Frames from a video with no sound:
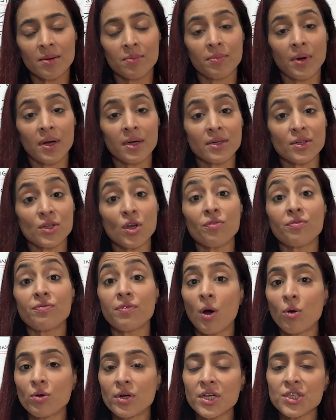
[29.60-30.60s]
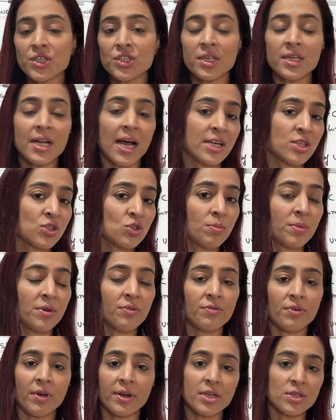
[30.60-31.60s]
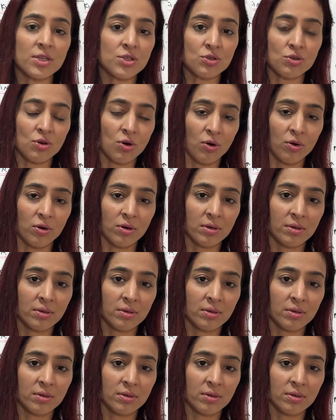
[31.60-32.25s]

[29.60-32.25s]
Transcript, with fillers: but your foundation has to be very strong.